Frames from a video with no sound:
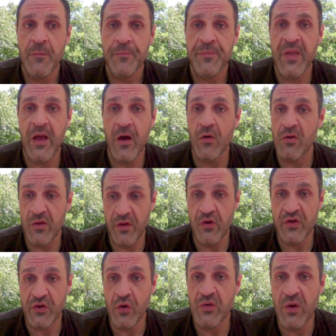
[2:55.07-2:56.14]
Now, there are
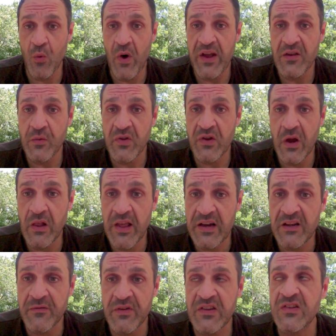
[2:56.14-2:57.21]
certainly whites with
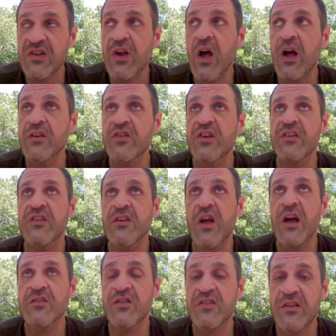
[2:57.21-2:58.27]
collectivist
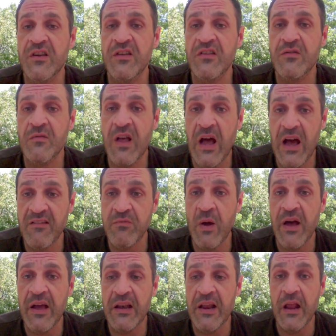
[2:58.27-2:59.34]
consciousness, the hive
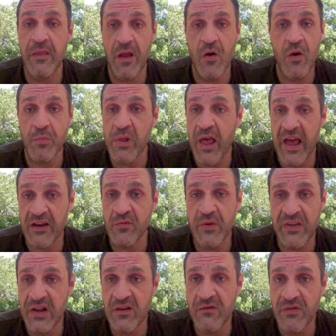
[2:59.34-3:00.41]
mind, and there are blacks
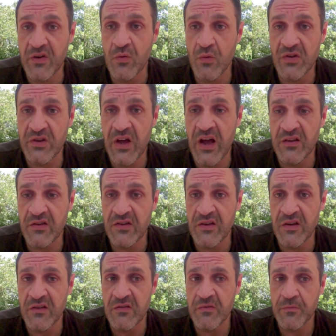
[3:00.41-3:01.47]
with individualist consciousness.